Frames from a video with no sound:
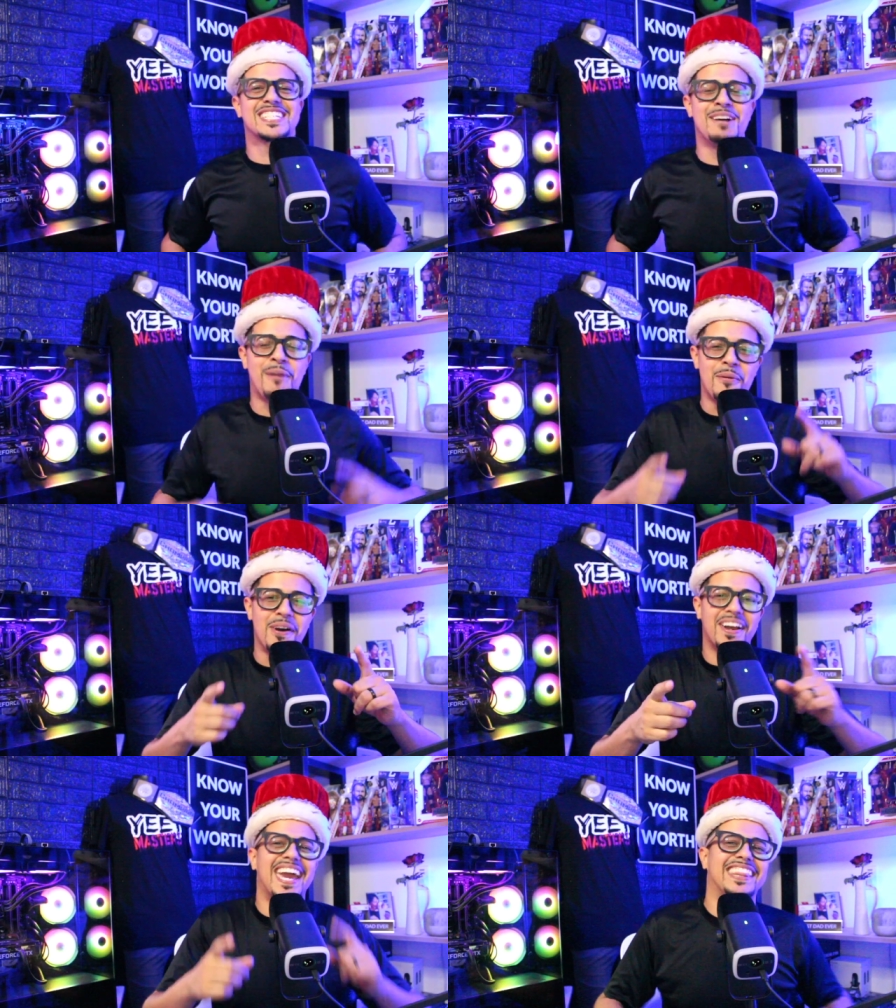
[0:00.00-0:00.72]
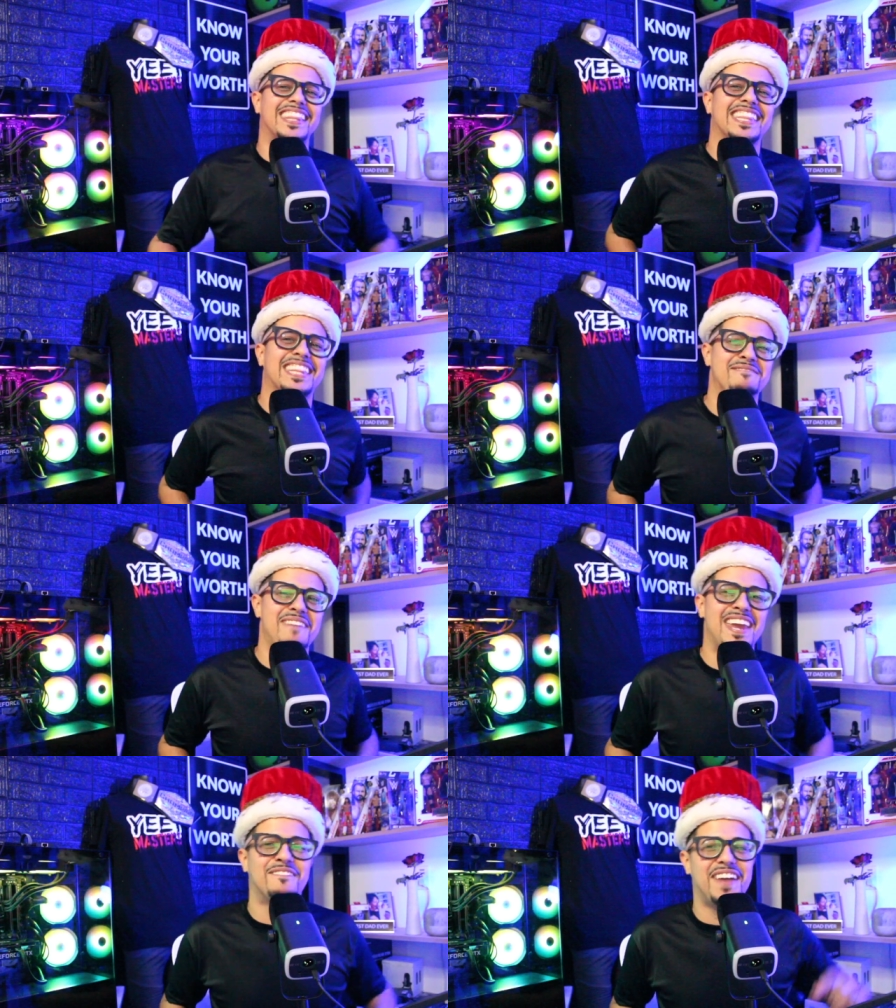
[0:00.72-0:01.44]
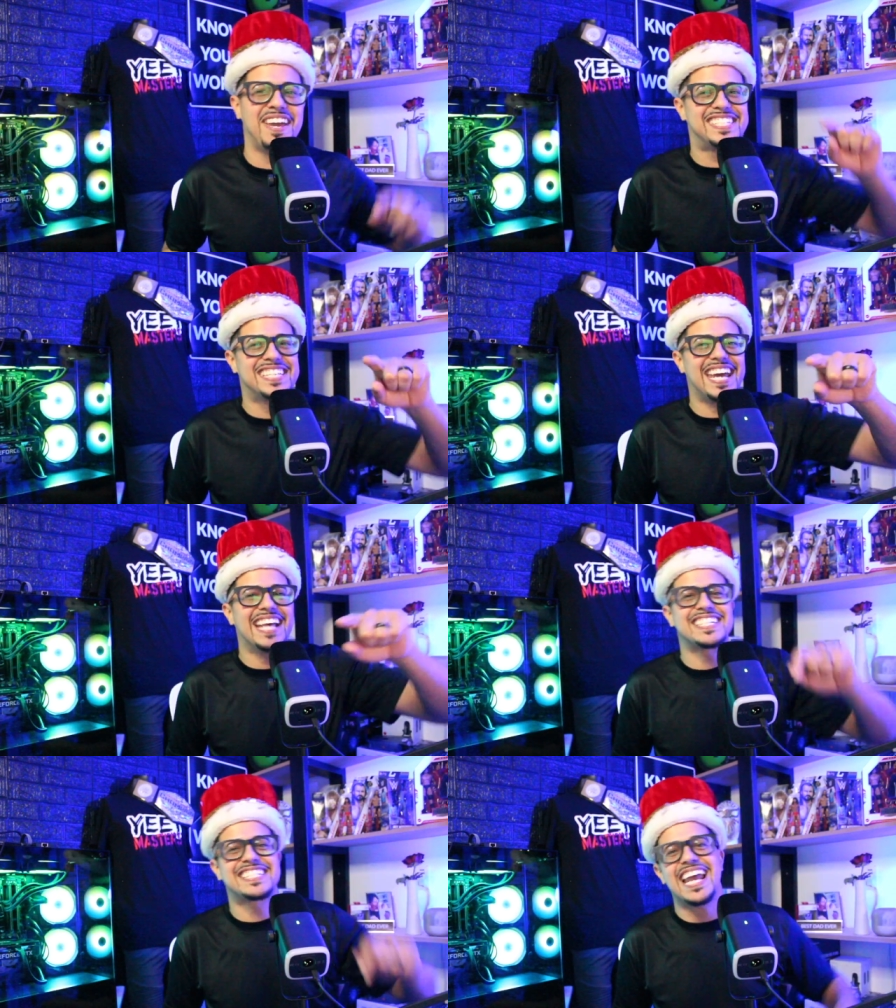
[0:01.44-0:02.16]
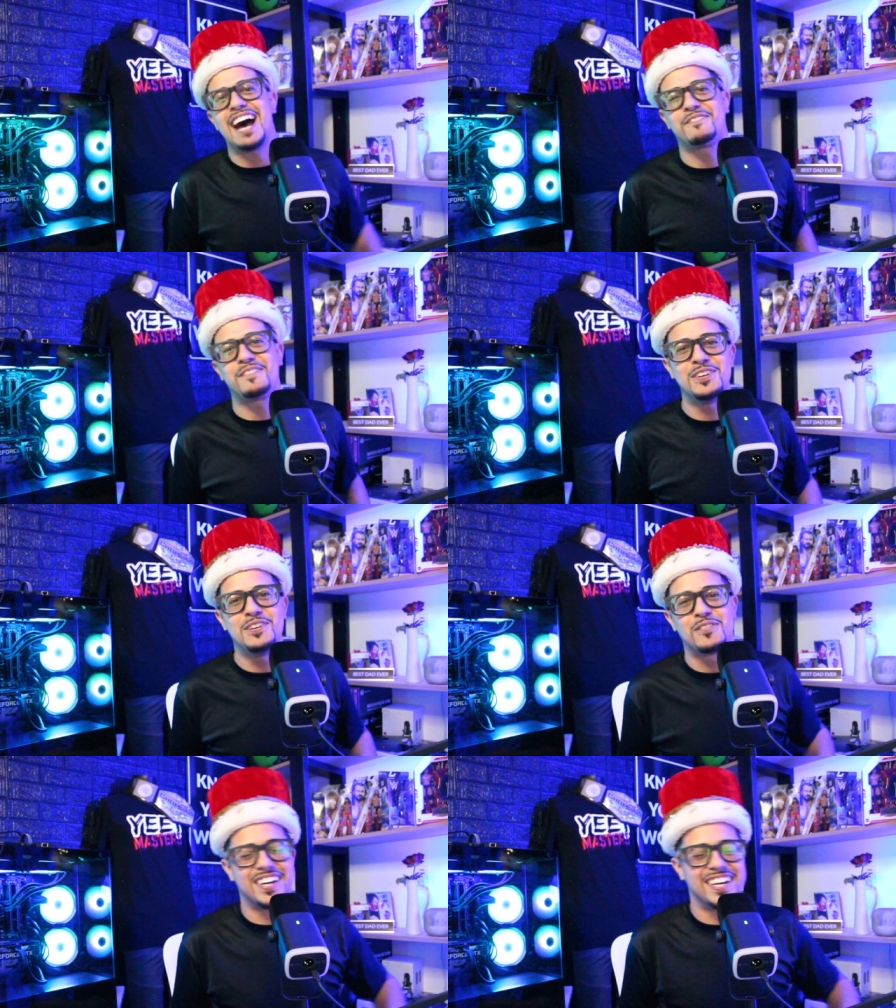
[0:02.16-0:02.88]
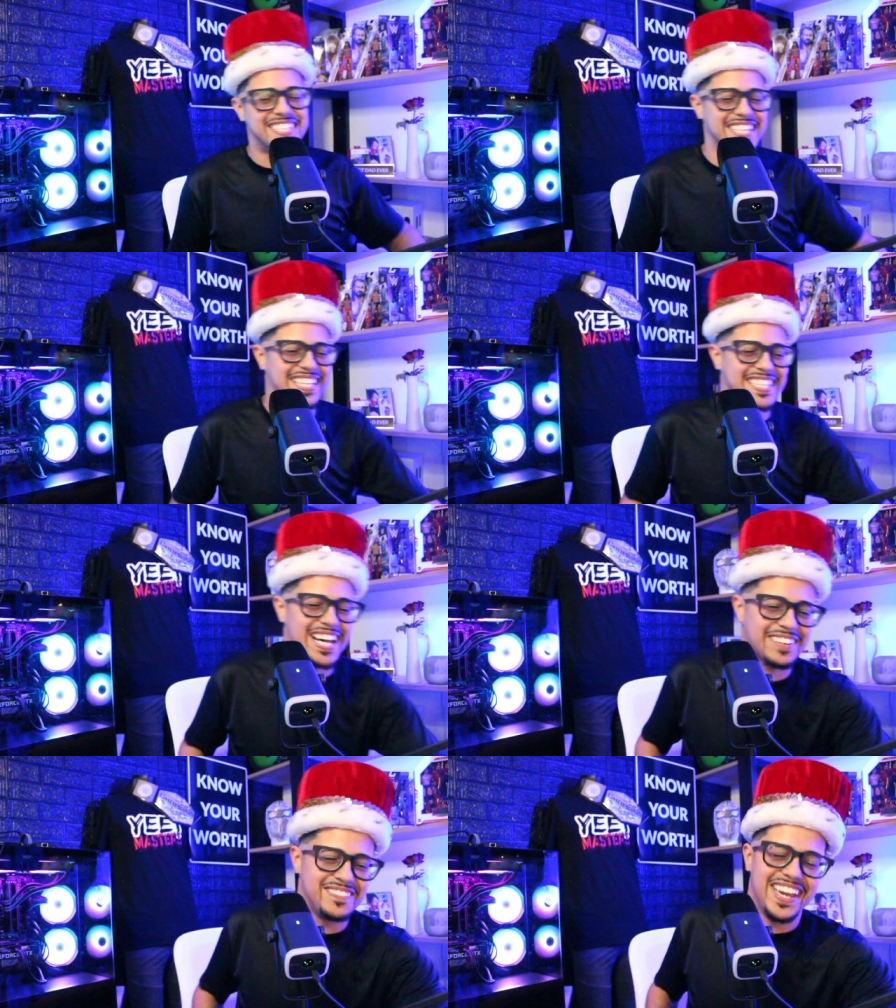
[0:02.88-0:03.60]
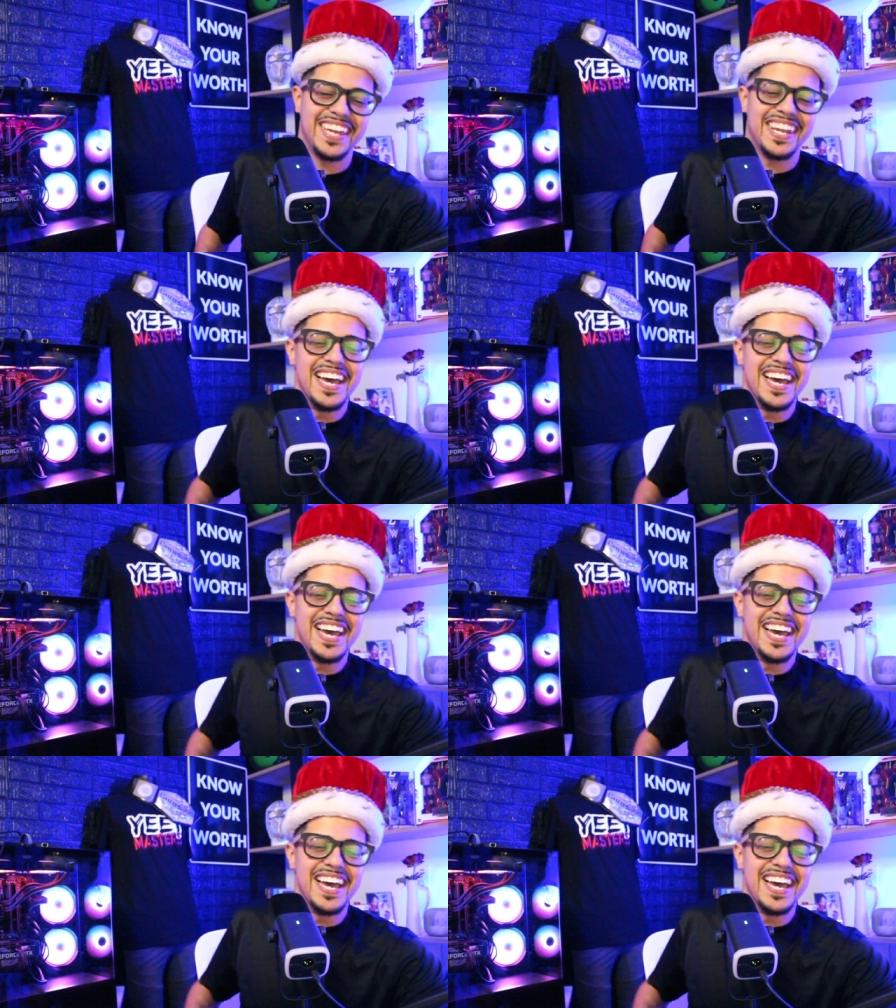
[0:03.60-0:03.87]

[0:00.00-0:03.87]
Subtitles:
But we'll get there at the main event. Jay, that's a shout out for you over on TikTok, man.